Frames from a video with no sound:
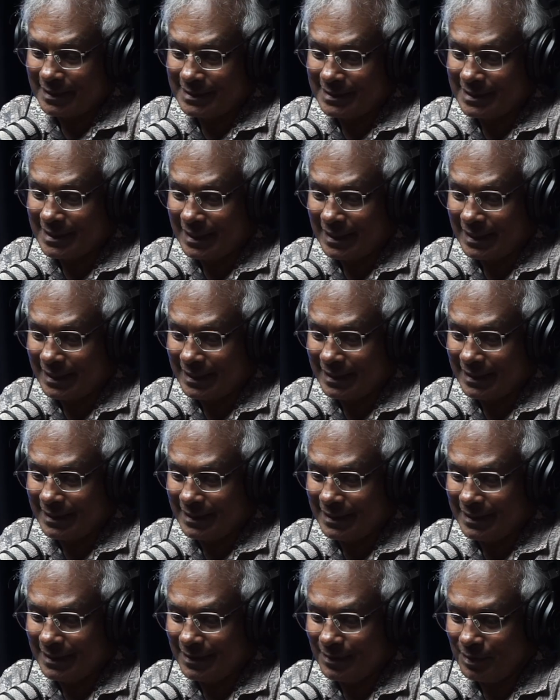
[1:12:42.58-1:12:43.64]
this
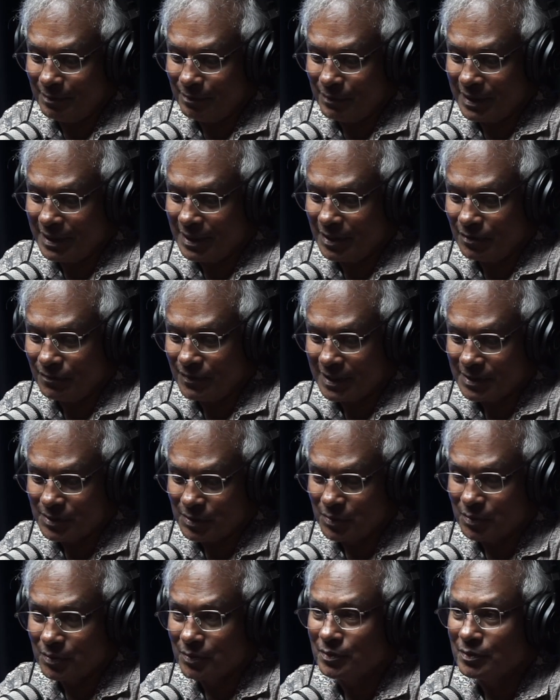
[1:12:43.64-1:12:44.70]
guy, in Burkina
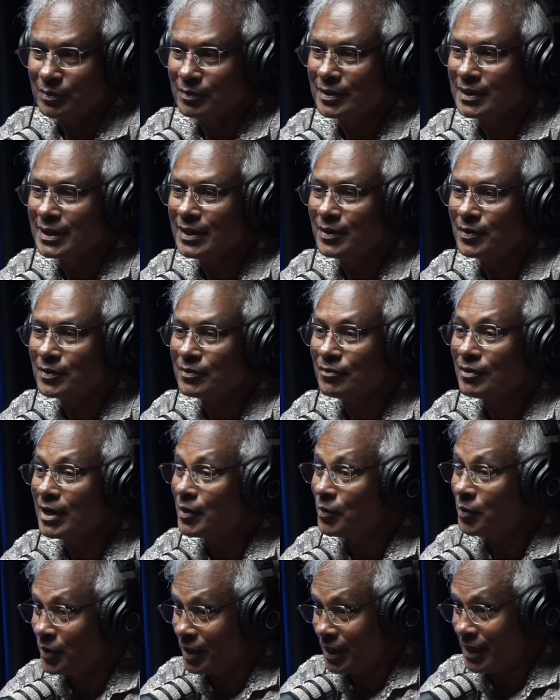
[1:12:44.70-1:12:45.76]
Faso,
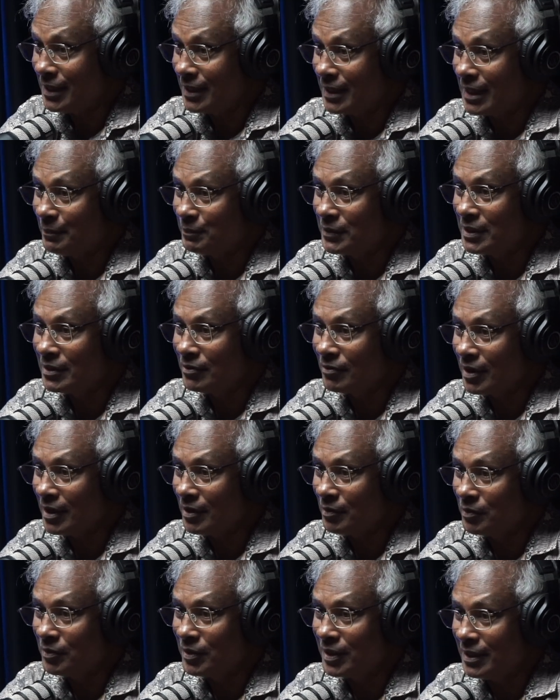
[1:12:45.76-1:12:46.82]
Traoré, Captain
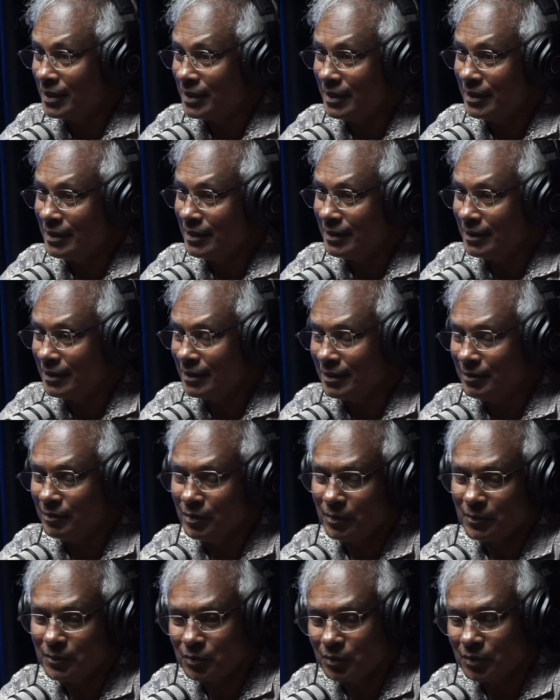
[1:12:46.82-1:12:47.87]
Traoré, he
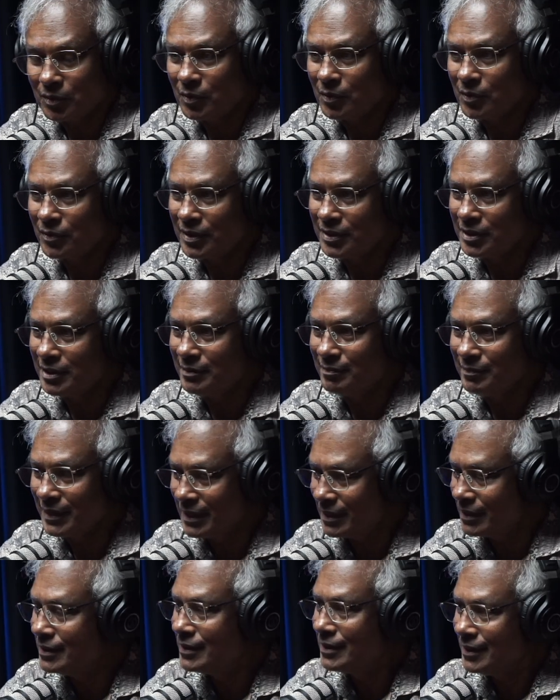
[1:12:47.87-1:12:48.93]
through the old regime
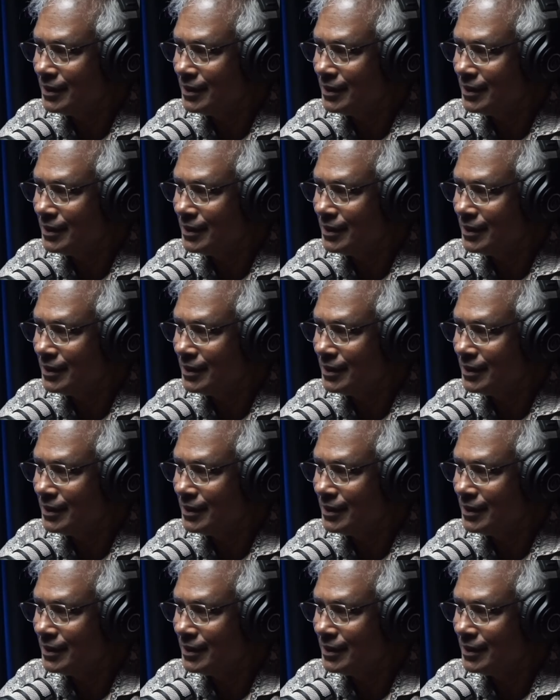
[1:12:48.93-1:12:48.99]
and